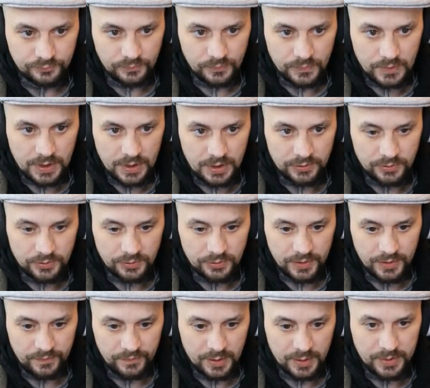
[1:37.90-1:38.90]
As I'm
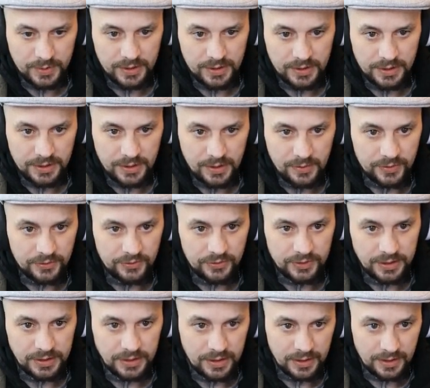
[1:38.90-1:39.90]
driving up here, I noticed
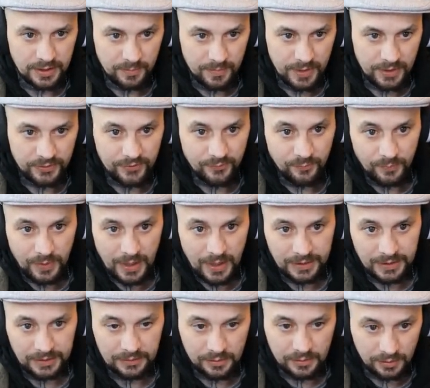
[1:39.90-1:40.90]
the massive
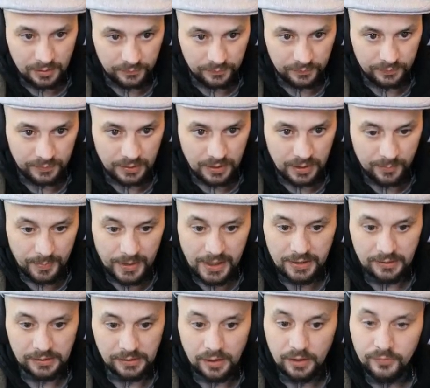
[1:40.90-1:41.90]
panel
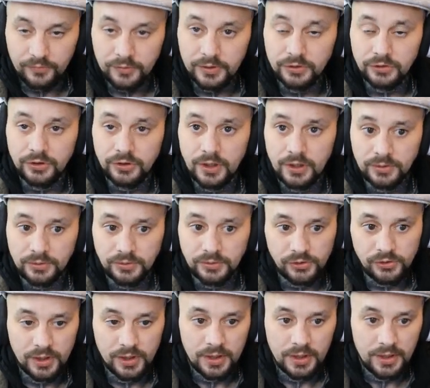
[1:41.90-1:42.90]
of
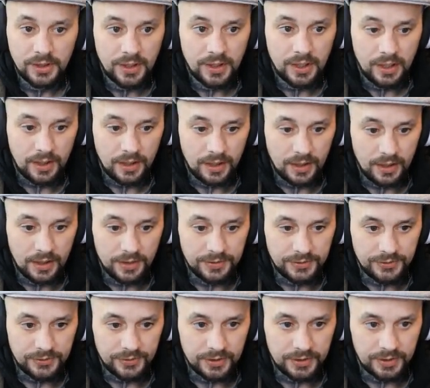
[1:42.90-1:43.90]
controls.
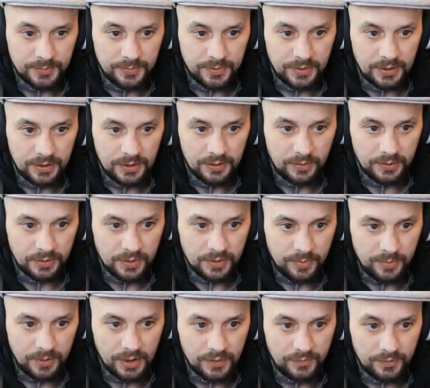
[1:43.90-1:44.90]
Decide to pull, or not
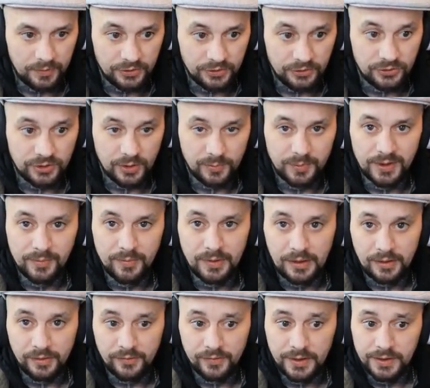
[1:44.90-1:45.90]
pull over. I just stop in the
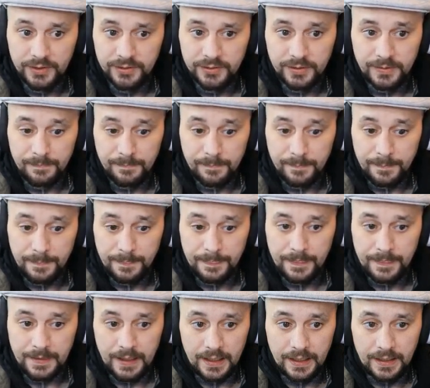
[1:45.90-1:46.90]
middle of the road
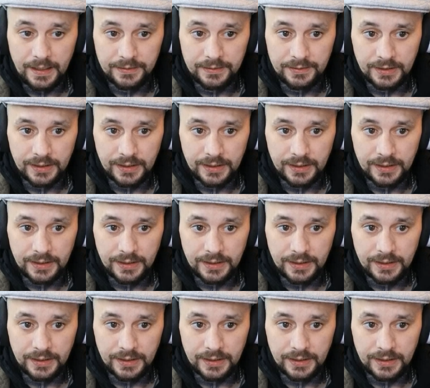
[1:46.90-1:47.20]
and